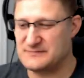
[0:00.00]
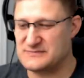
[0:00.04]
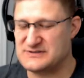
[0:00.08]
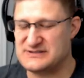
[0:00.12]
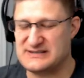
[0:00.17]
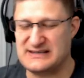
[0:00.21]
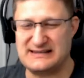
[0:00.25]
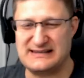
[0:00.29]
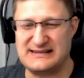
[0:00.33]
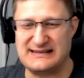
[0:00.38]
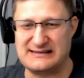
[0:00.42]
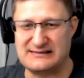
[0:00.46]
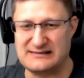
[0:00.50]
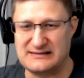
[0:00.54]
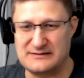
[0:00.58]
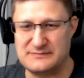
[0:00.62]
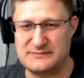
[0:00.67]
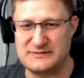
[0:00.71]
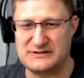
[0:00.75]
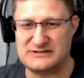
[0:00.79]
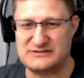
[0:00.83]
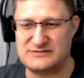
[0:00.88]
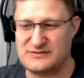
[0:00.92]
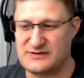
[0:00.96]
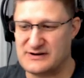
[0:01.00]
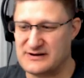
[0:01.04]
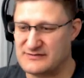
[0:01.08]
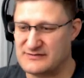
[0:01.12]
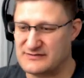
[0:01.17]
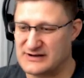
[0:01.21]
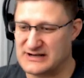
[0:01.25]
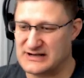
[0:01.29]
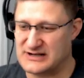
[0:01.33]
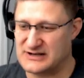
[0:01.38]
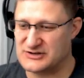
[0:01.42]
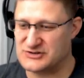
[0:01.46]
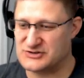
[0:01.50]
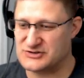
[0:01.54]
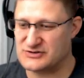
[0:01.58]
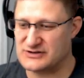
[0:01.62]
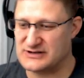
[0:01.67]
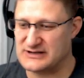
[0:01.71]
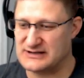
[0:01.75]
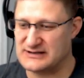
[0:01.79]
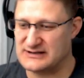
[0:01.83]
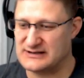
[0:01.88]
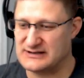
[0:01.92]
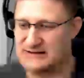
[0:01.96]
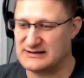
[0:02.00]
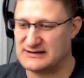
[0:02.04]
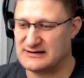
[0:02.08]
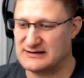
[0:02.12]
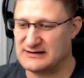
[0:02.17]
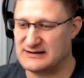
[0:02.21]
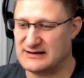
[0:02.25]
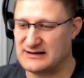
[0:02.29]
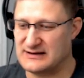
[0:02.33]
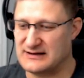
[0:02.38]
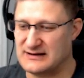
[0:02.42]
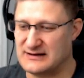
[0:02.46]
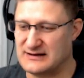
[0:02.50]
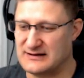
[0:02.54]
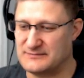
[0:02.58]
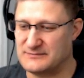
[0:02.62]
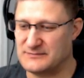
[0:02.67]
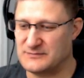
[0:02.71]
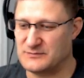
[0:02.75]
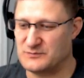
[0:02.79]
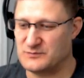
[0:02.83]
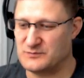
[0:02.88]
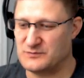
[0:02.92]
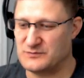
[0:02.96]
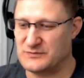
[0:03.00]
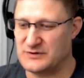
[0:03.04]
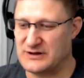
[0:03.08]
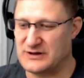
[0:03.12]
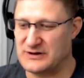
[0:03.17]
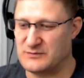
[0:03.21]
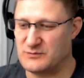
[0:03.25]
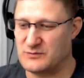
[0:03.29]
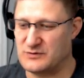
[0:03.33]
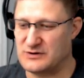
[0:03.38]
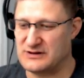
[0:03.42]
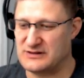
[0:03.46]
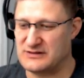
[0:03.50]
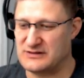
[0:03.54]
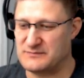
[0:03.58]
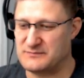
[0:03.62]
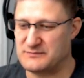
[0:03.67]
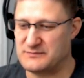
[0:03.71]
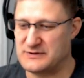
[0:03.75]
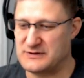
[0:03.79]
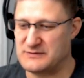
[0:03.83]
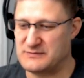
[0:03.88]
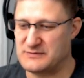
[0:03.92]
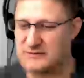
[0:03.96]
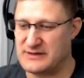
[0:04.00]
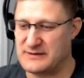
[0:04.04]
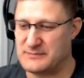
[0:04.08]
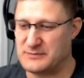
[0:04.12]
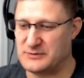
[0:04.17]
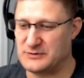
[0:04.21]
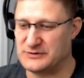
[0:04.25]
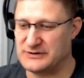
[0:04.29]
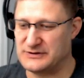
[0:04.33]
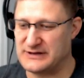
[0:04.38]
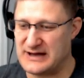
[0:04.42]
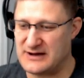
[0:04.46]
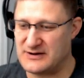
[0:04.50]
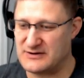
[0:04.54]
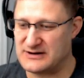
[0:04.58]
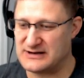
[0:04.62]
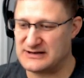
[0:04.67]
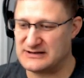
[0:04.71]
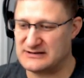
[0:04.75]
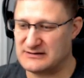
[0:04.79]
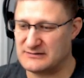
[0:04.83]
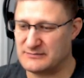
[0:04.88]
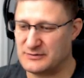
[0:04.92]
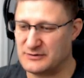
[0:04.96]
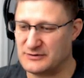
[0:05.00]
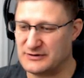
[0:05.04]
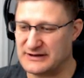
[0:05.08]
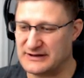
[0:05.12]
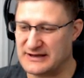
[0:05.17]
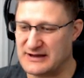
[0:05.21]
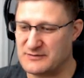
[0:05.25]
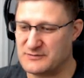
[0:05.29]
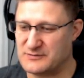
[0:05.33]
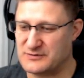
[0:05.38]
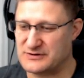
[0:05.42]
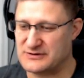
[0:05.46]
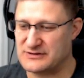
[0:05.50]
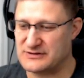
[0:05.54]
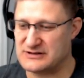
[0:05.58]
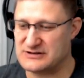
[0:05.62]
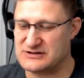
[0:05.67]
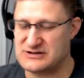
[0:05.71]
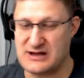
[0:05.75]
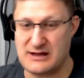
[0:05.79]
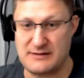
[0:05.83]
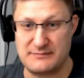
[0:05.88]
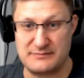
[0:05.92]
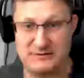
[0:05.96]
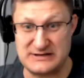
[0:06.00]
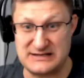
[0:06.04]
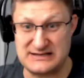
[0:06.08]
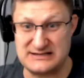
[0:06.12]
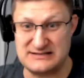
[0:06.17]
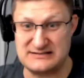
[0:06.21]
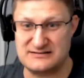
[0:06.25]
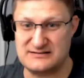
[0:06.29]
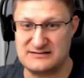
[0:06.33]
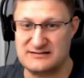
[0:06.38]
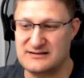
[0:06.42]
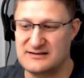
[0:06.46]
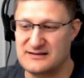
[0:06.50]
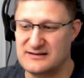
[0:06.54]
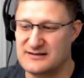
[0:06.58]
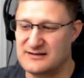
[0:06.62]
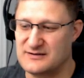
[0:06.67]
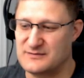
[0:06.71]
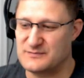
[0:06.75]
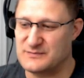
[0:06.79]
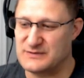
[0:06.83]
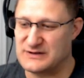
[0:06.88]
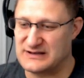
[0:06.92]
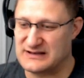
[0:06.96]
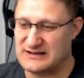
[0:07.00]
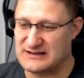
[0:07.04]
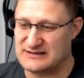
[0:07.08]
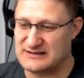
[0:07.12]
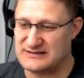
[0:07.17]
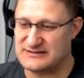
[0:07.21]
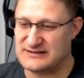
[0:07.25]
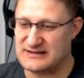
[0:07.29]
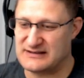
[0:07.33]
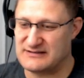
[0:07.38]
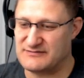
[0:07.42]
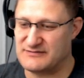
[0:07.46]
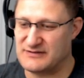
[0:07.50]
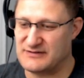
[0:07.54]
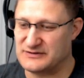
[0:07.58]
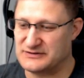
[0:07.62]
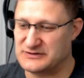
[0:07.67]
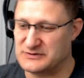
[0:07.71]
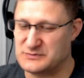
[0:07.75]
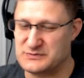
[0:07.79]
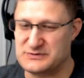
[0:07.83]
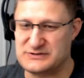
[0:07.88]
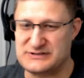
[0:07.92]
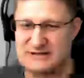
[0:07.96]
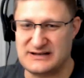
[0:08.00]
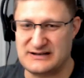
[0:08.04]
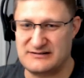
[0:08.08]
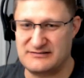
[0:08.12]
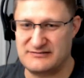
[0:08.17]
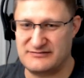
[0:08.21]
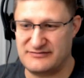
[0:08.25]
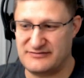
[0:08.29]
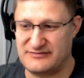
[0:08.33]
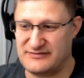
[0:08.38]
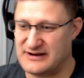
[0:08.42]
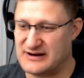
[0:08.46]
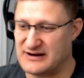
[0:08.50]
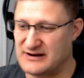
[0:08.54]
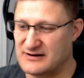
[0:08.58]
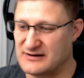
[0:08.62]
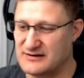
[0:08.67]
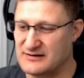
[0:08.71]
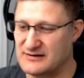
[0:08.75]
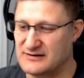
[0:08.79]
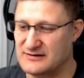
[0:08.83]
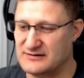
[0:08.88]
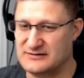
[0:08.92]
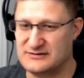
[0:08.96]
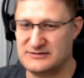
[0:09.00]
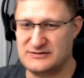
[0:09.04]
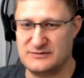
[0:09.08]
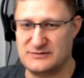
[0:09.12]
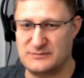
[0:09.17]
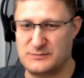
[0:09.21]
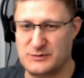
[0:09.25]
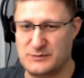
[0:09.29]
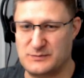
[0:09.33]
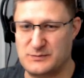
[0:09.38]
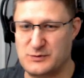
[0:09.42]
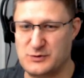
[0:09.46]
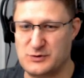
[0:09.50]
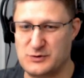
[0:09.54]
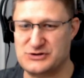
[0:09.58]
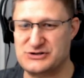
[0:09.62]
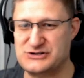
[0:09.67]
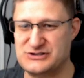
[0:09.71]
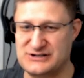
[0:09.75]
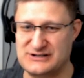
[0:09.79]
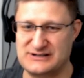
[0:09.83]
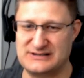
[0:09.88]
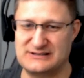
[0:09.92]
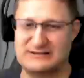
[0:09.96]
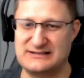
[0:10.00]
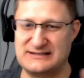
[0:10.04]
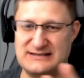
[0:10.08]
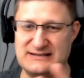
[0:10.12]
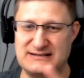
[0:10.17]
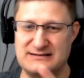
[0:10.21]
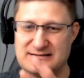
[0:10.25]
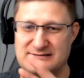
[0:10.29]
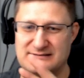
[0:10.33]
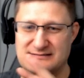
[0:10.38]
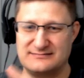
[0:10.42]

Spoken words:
Set like limits for every country. And one of the people that pulled out ended up pulling out were the Japanese because they felt it was unfair to proportionately